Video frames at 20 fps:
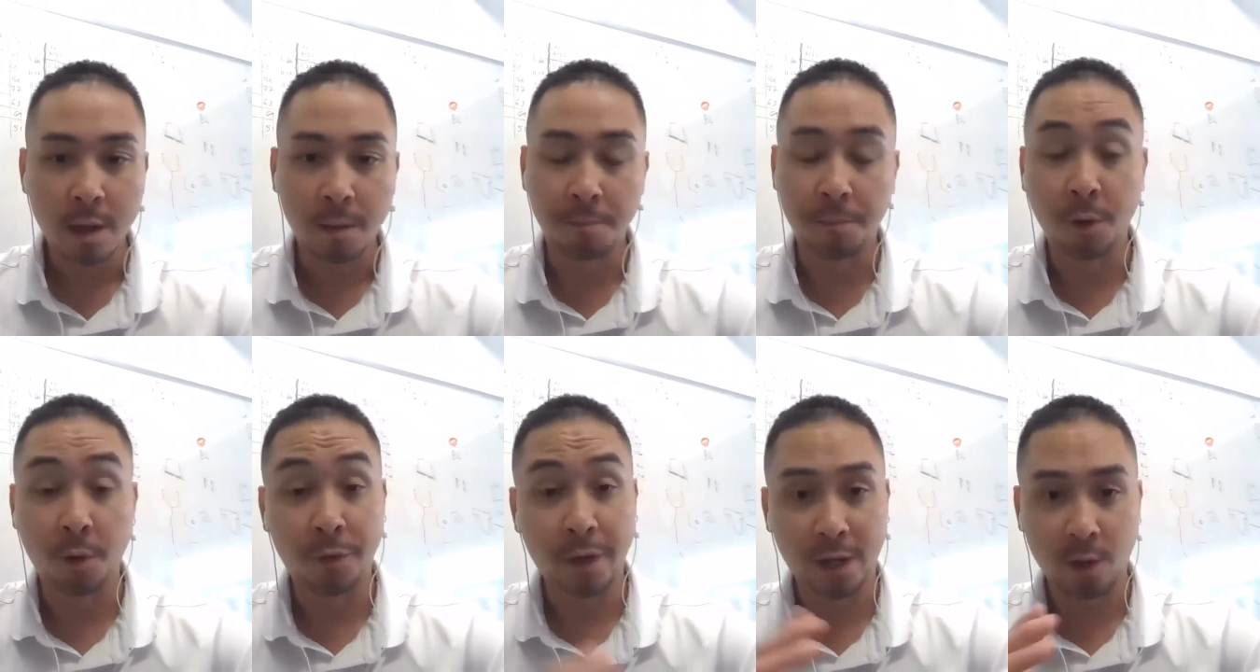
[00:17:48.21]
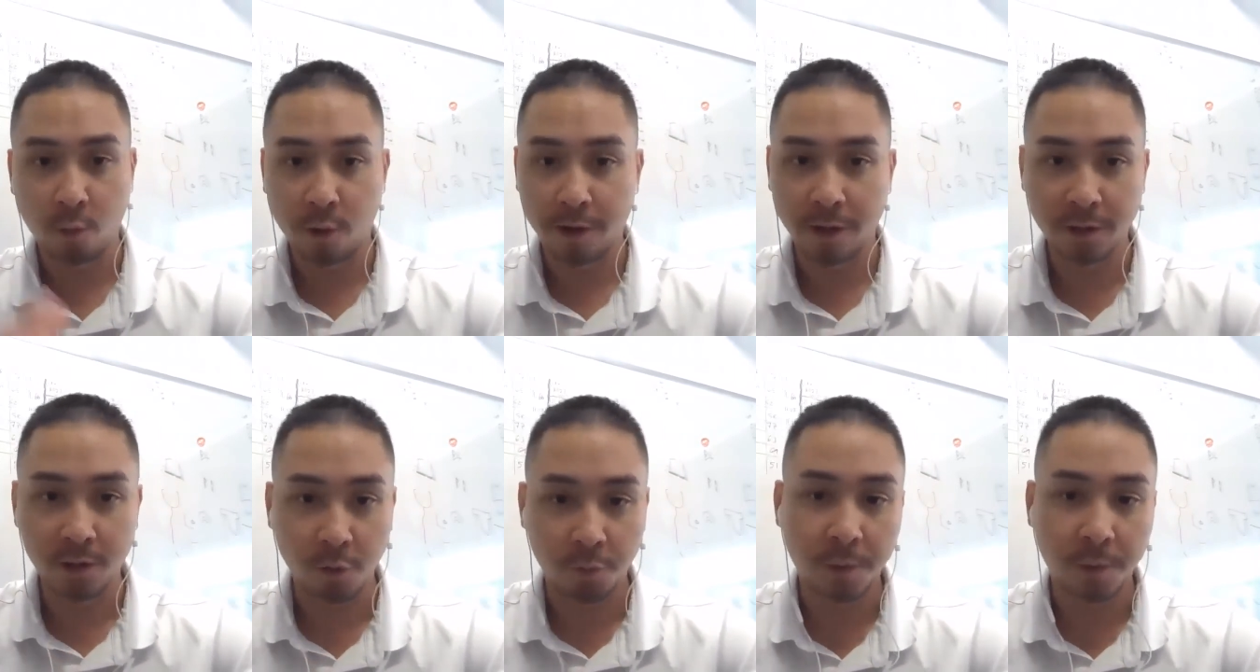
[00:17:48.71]
build that
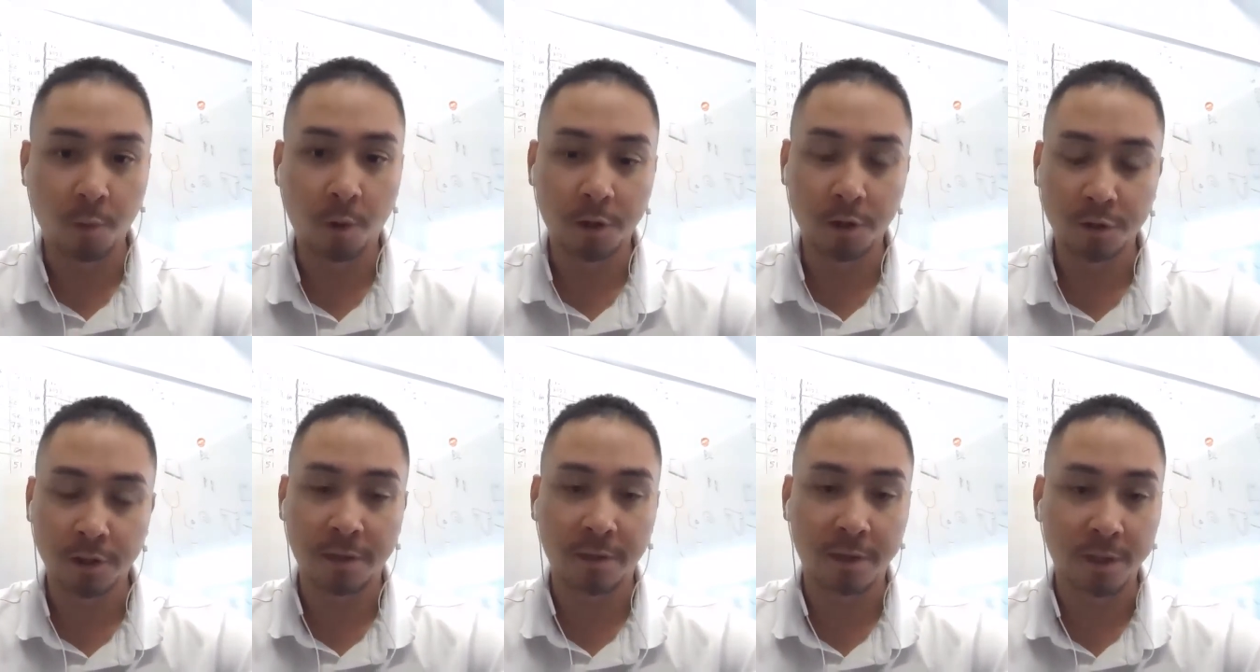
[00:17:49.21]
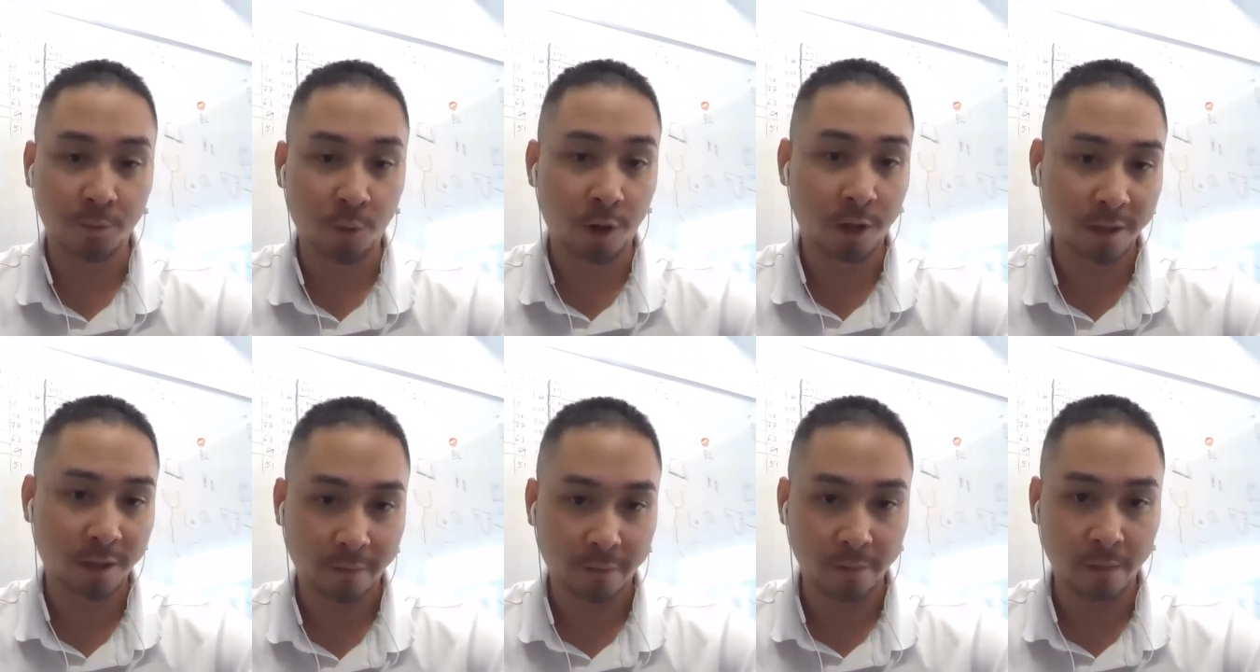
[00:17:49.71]
awareness so people understand this
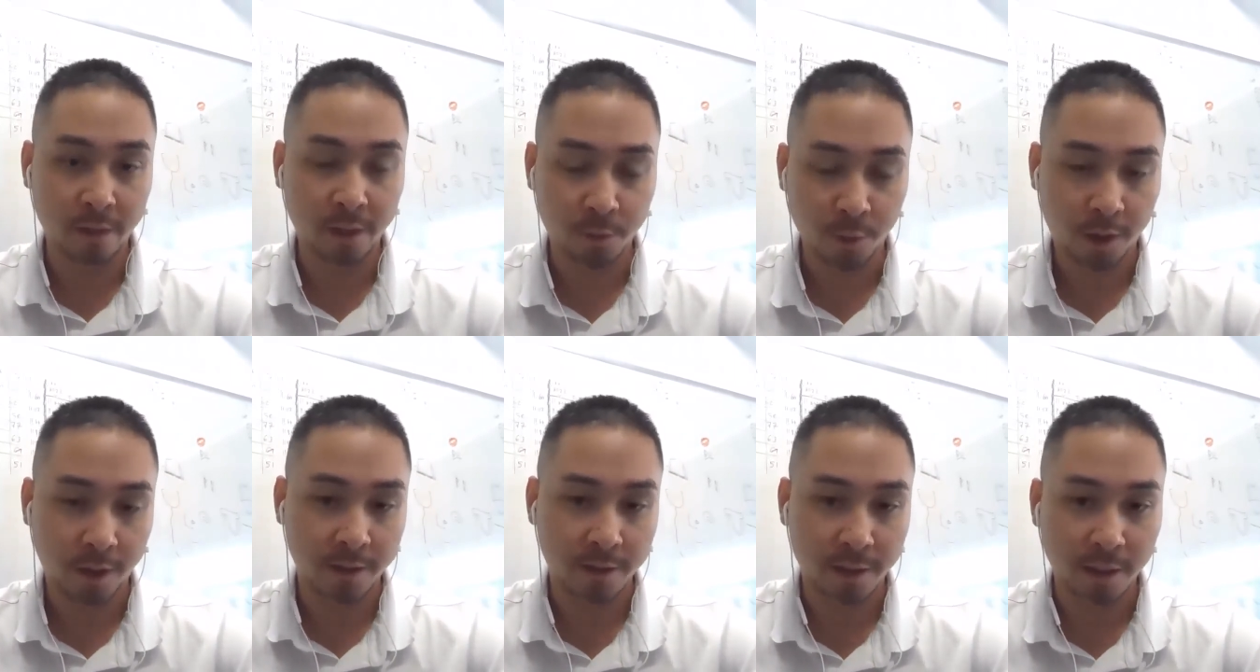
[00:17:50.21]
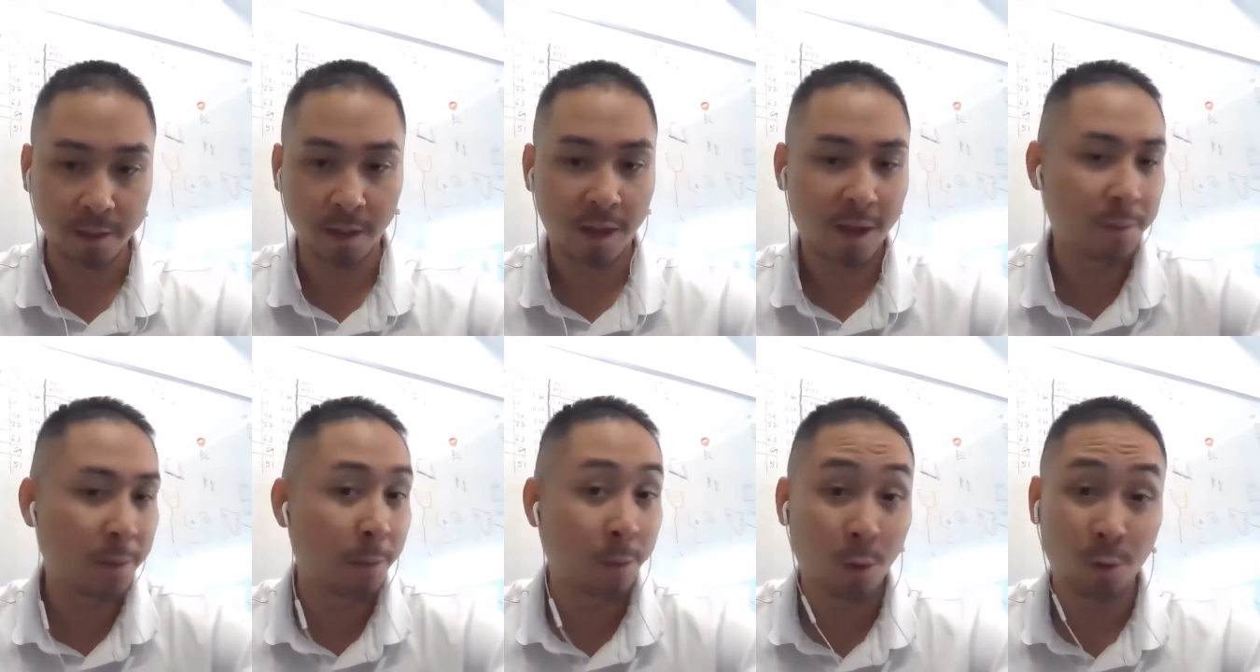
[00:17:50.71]
product exists. A lot
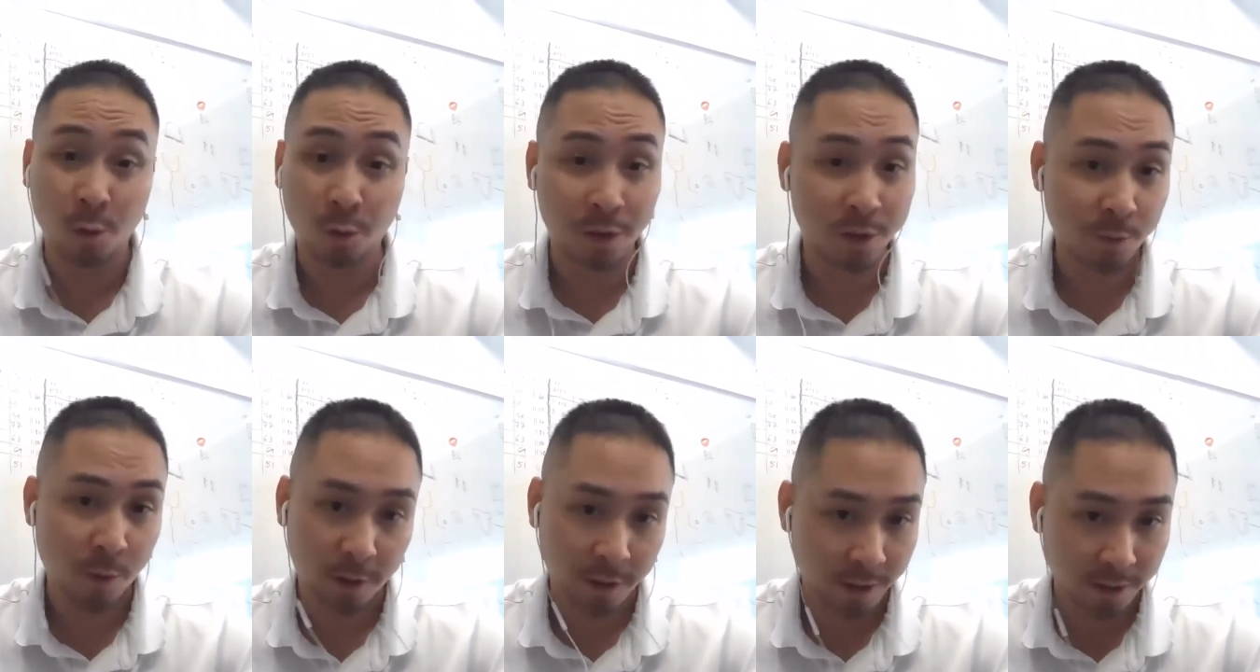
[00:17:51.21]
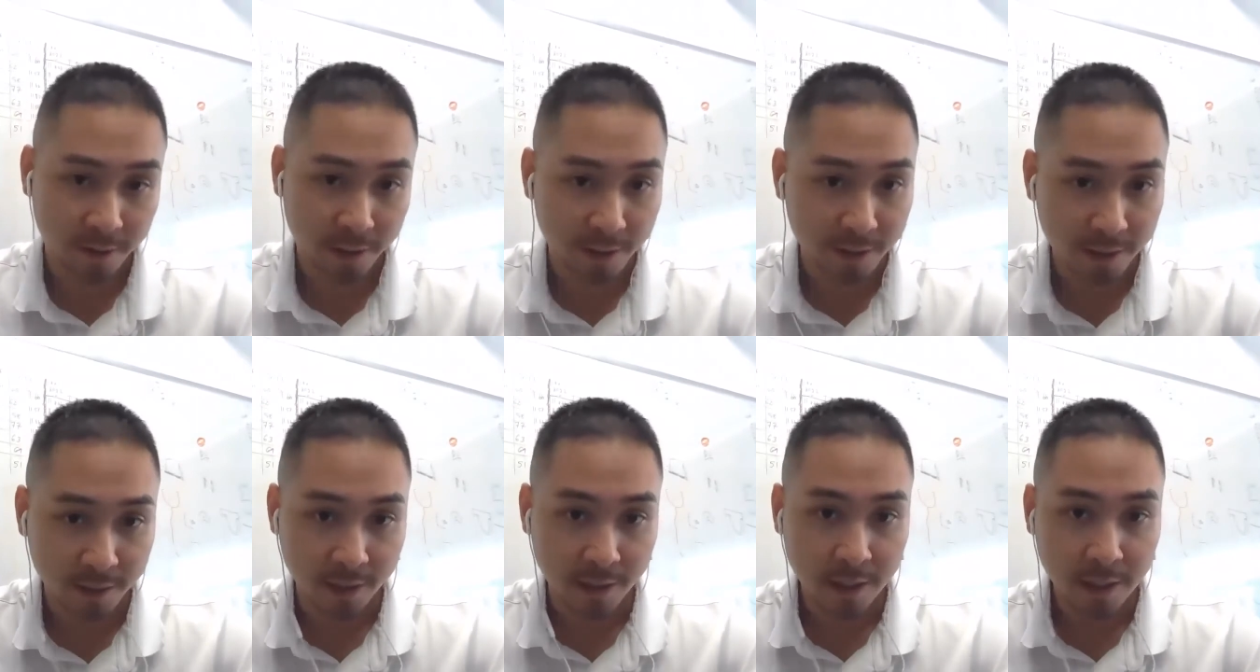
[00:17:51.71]
of people don't know this product
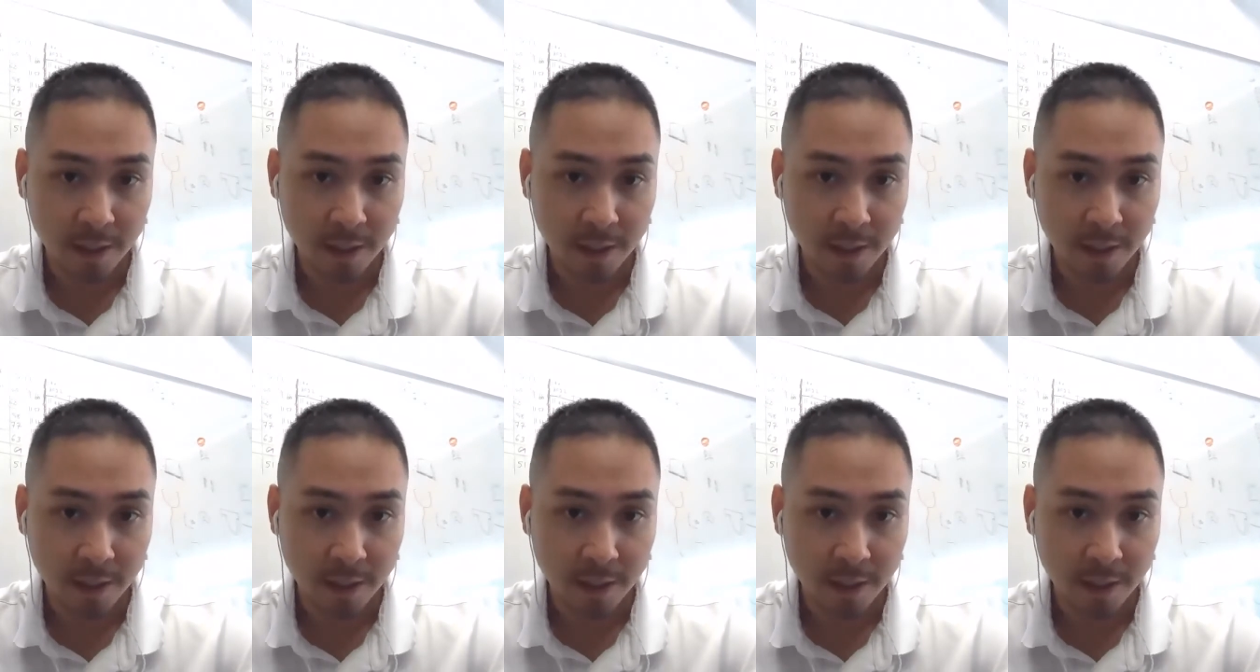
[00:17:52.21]
exists.